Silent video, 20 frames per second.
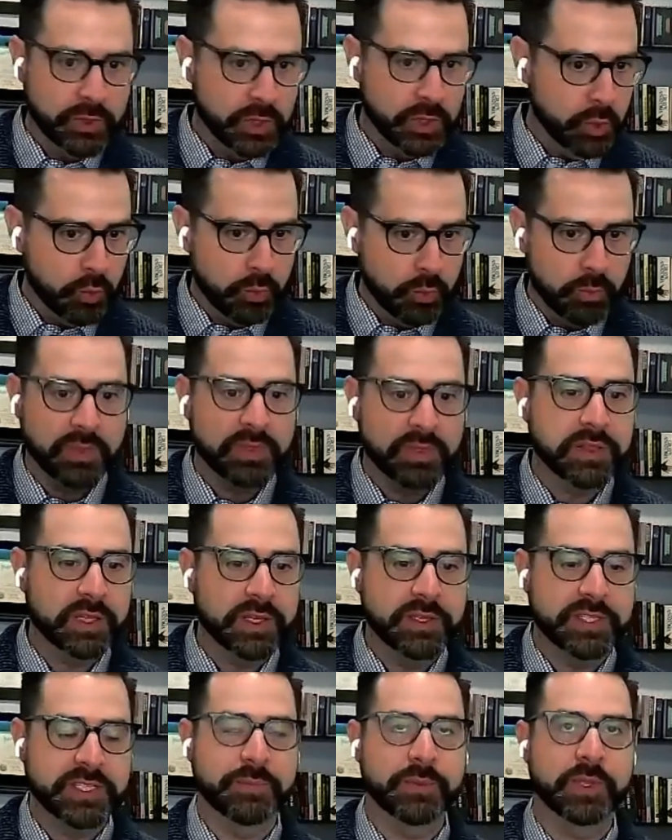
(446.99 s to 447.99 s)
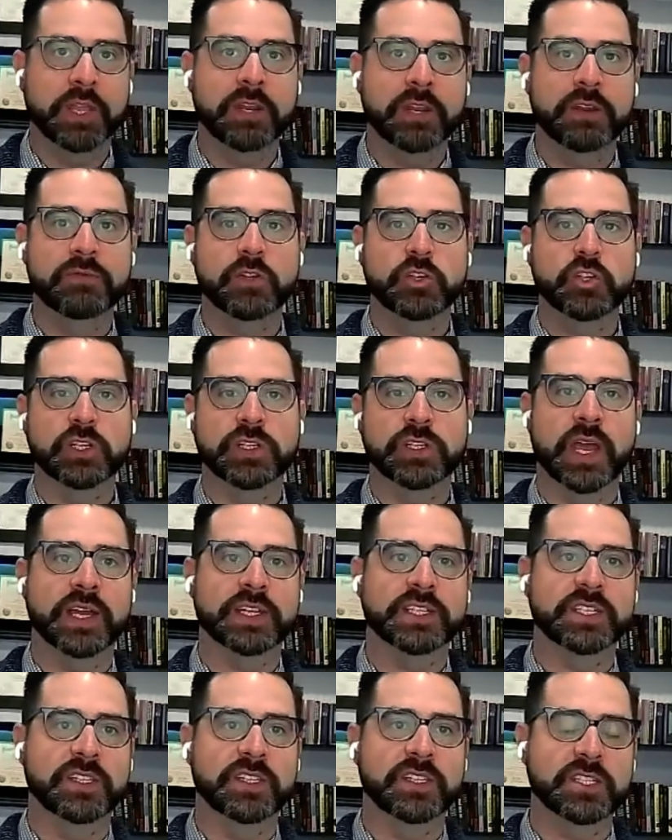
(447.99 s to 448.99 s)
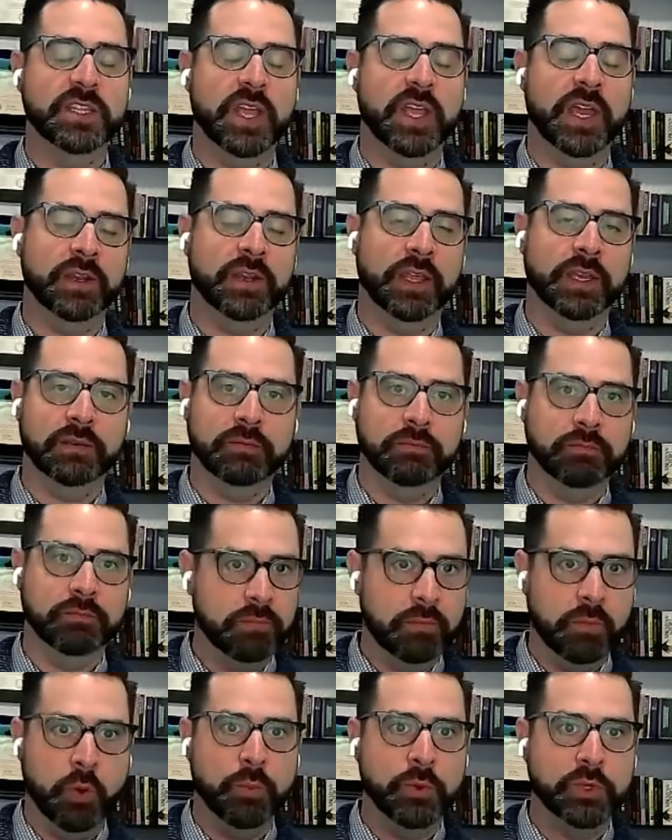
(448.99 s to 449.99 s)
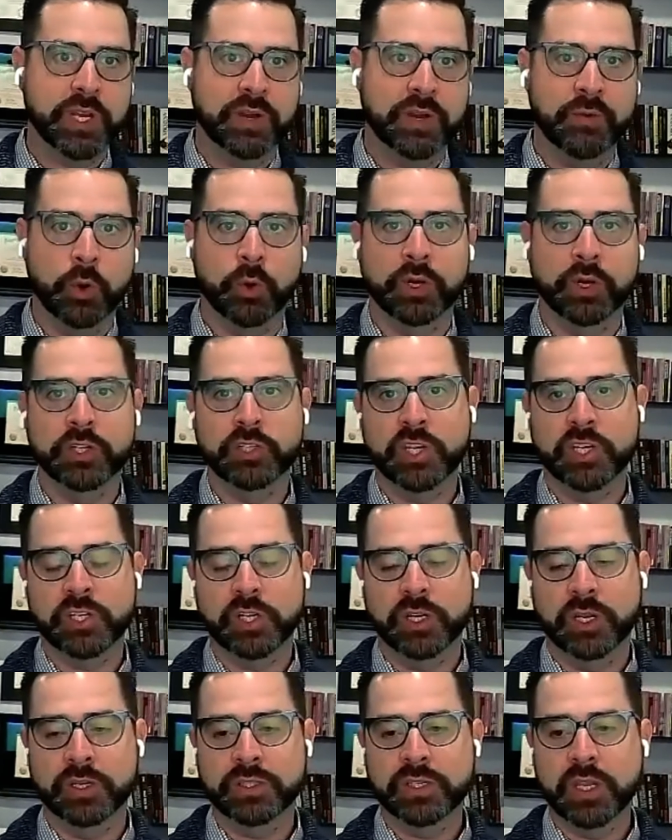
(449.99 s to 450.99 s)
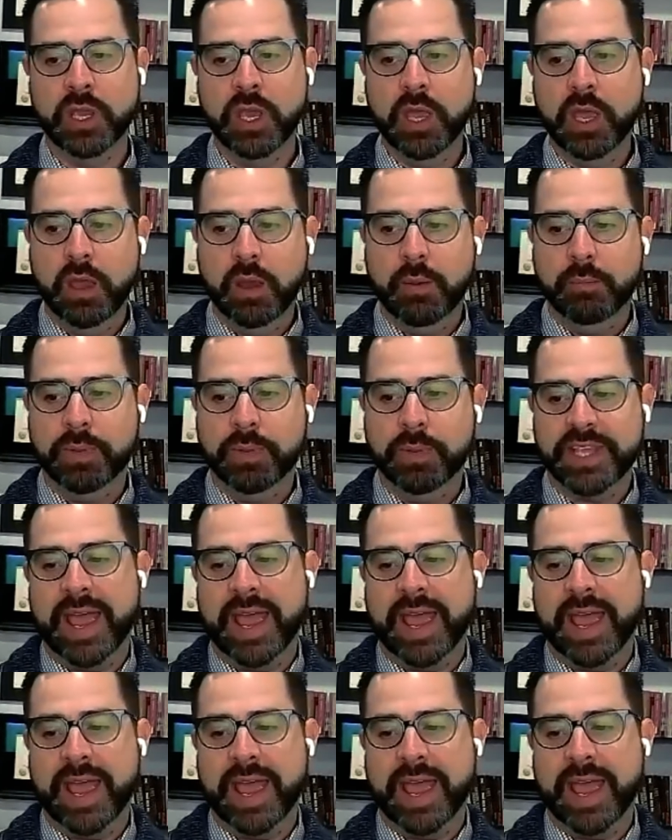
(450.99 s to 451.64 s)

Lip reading: And we do, monthly simulated phishing attacks and this and that, like almost every organization does.